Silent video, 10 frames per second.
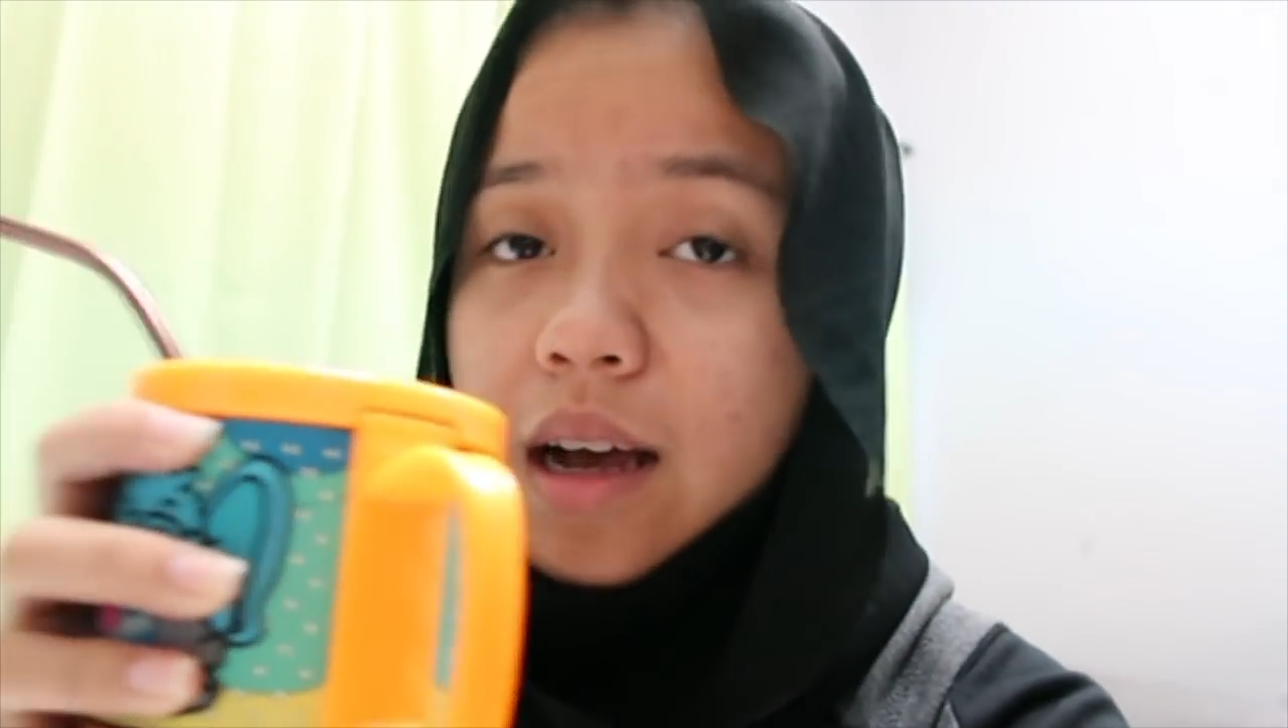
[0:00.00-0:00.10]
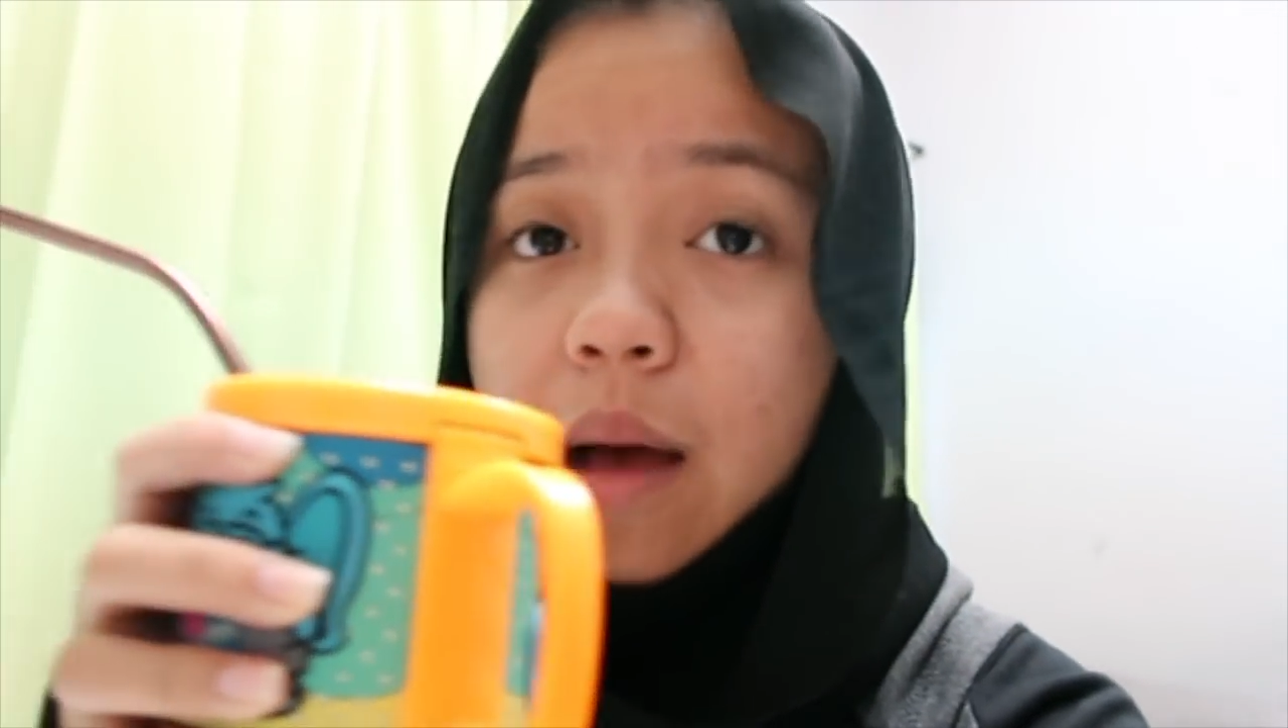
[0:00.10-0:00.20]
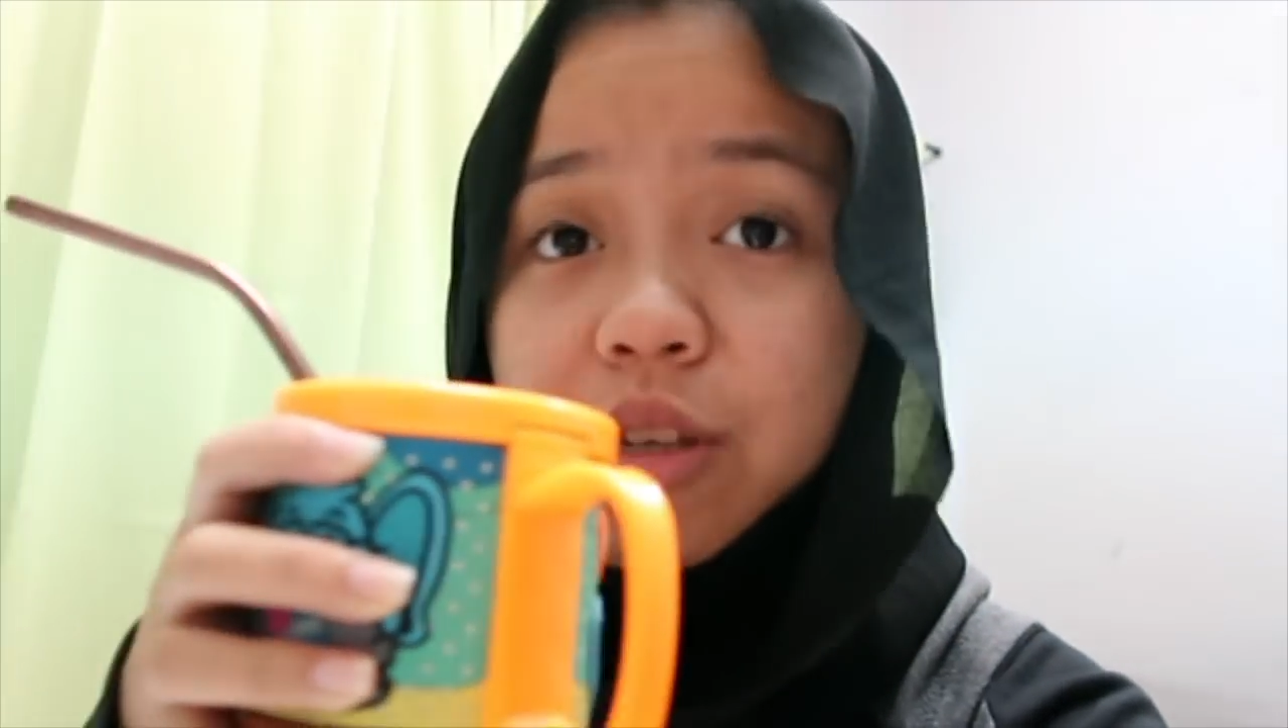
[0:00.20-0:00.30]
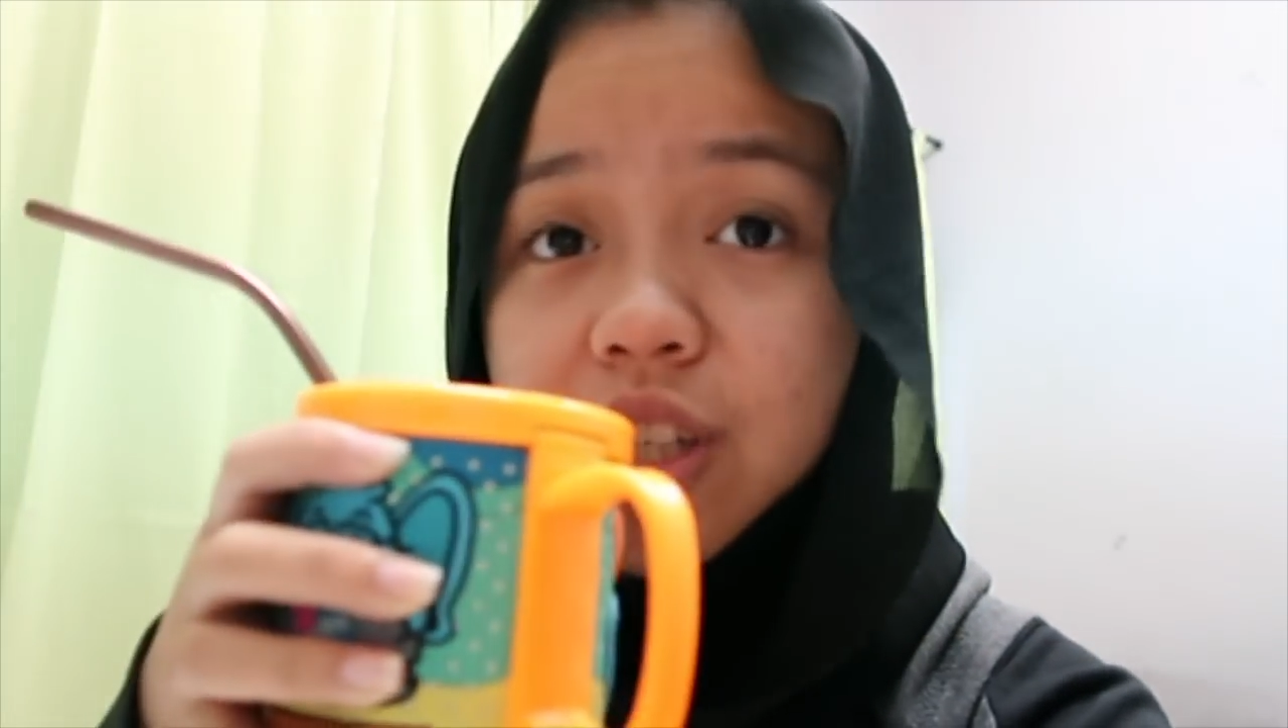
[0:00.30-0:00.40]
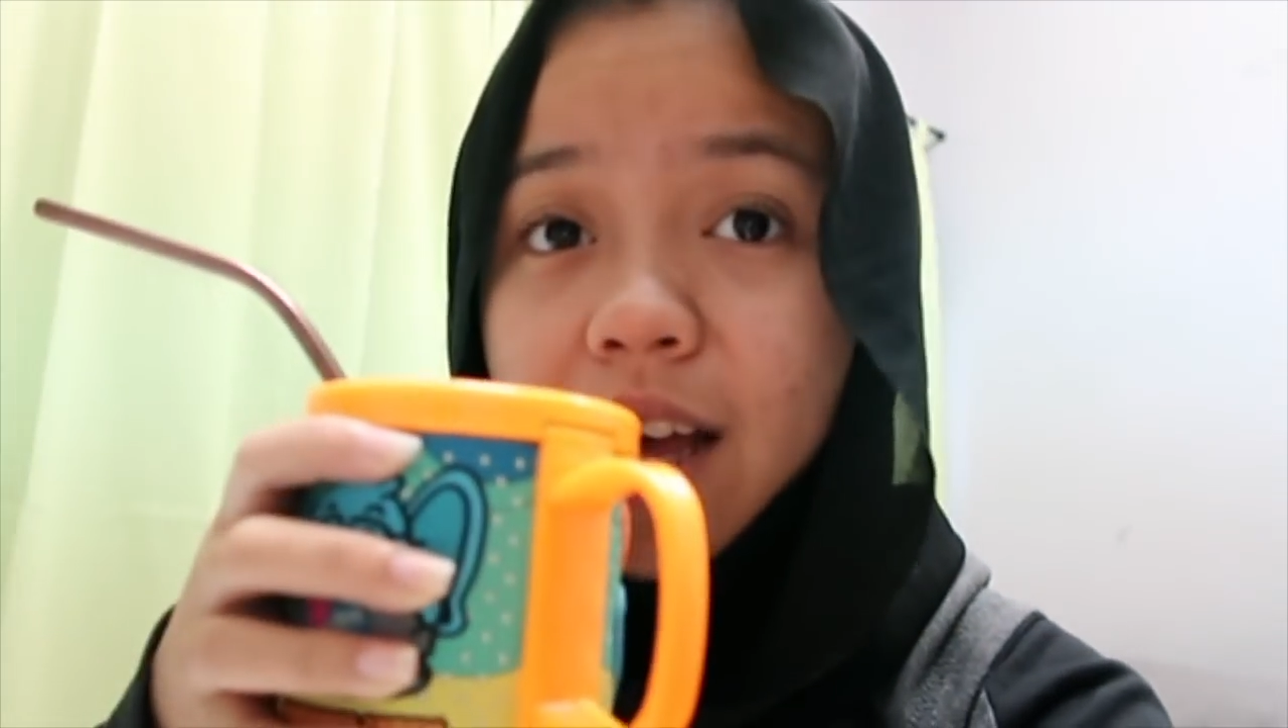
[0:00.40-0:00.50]

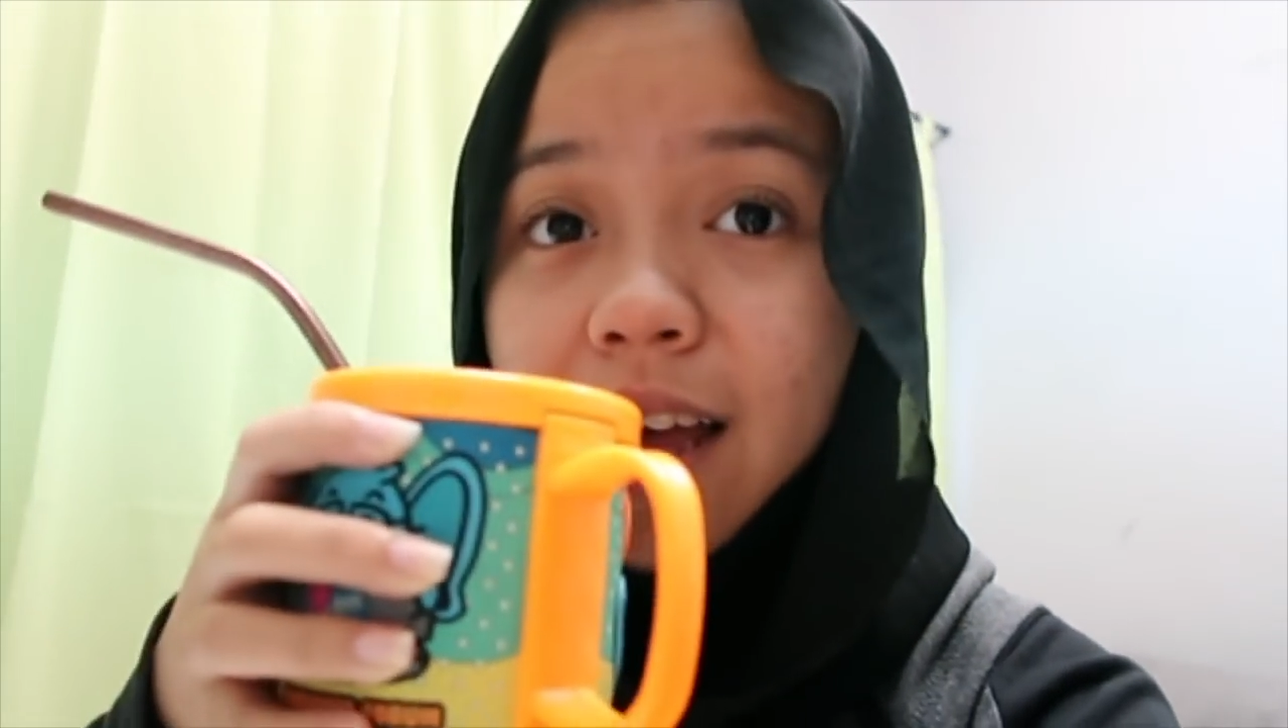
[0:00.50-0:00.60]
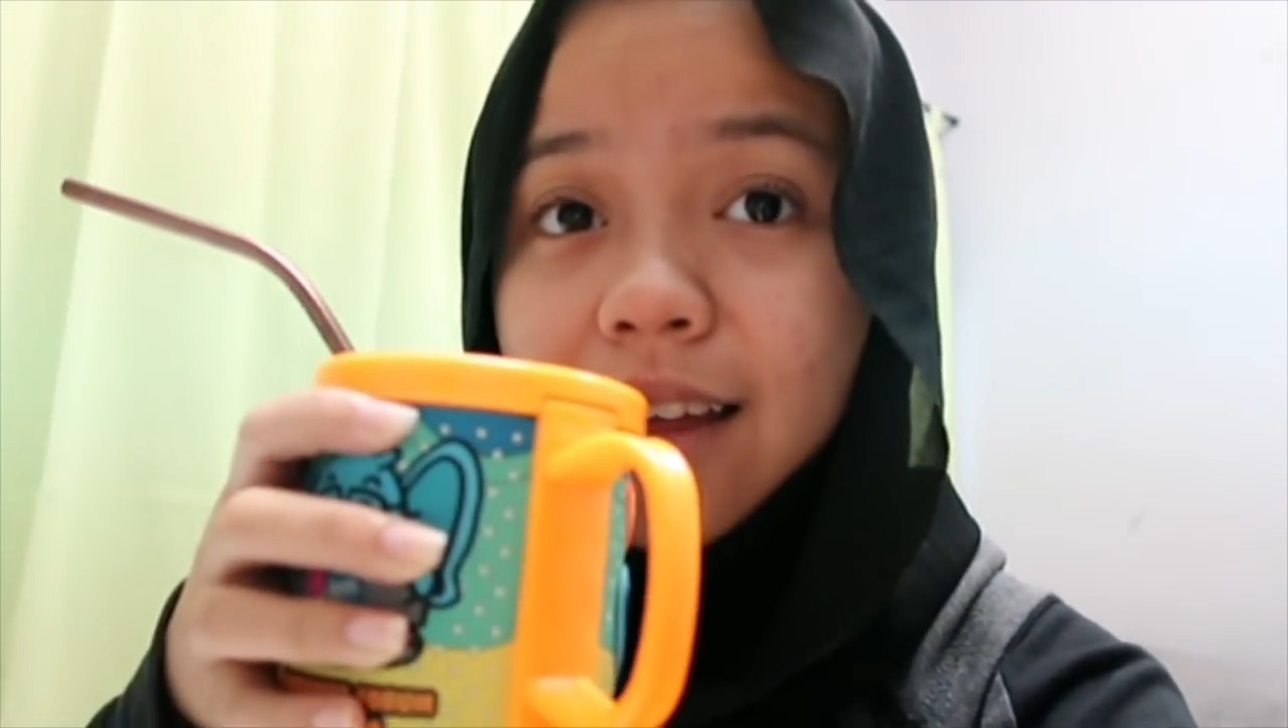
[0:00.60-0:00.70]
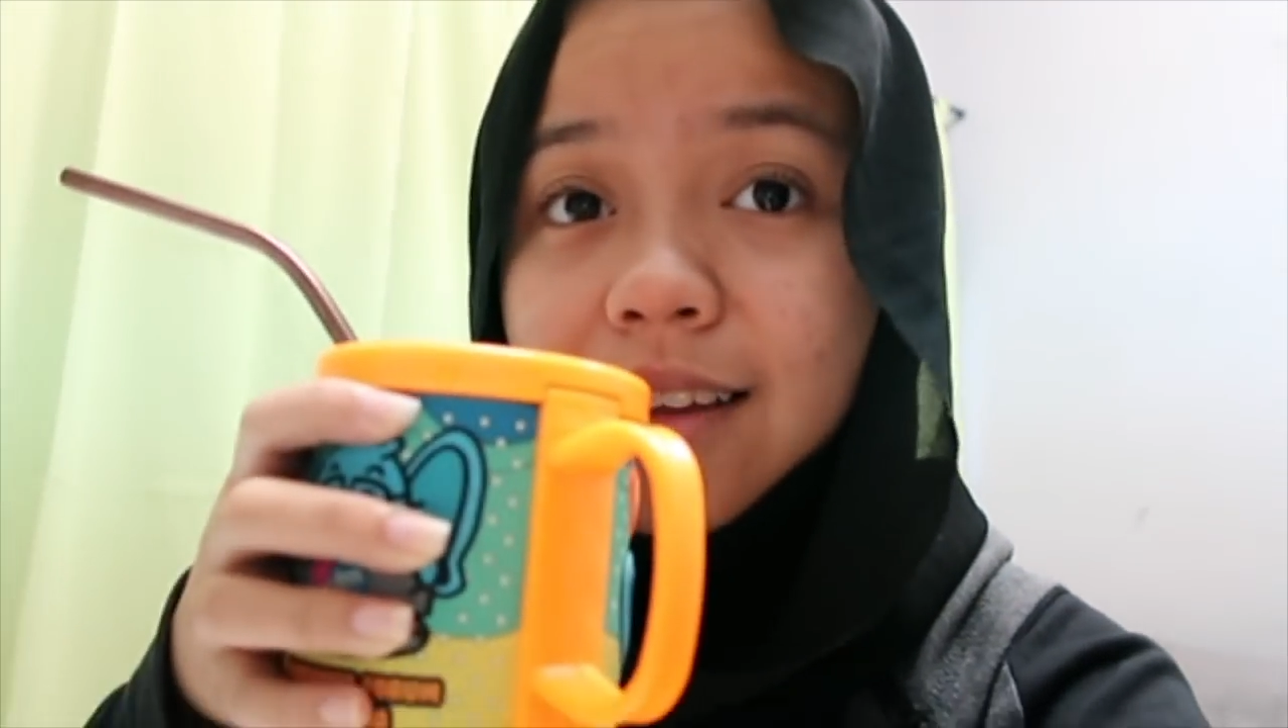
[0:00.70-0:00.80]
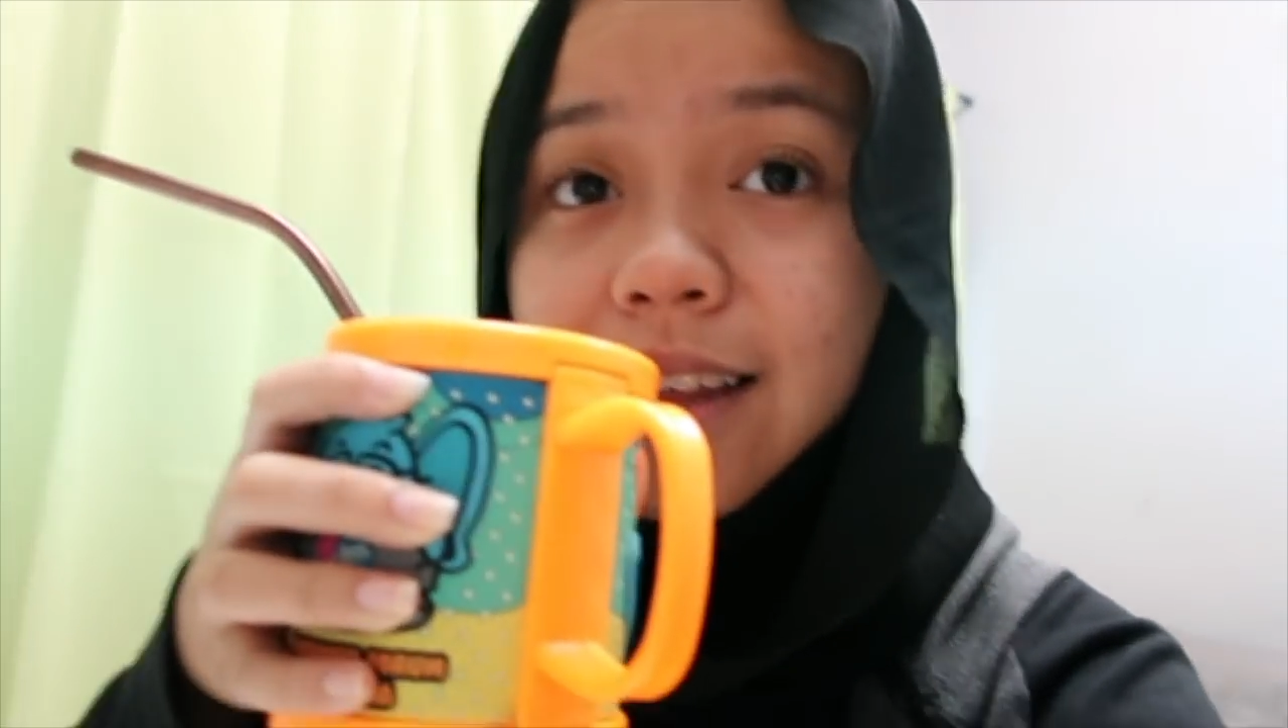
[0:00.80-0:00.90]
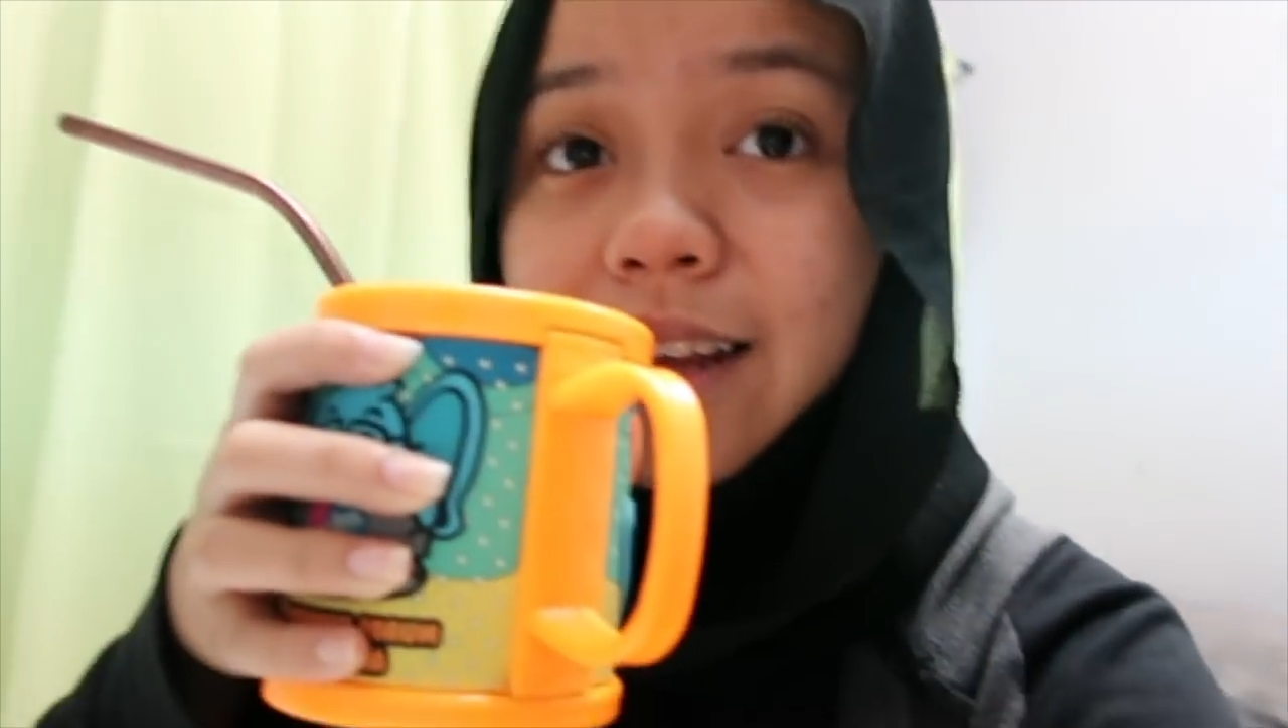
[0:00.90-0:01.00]
I'm a child